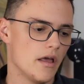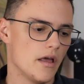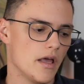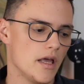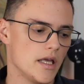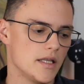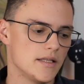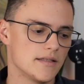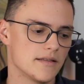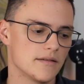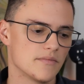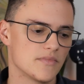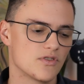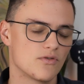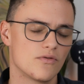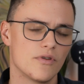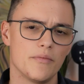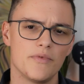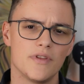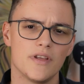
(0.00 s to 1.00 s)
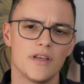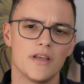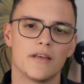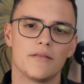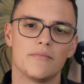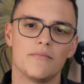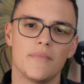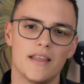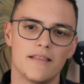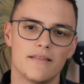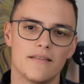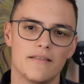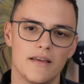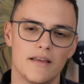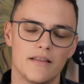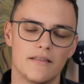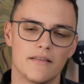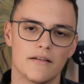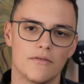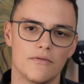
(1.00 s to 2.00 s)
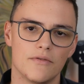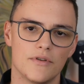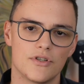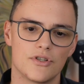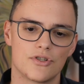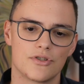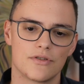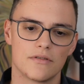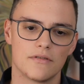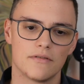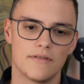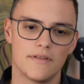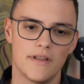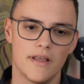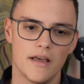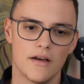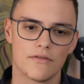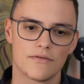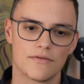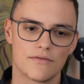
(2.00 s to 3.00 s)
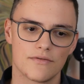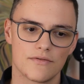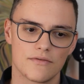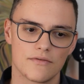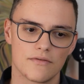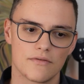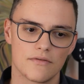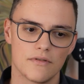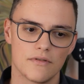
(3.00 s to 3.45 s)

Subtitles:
and some scripting and metadata, which tells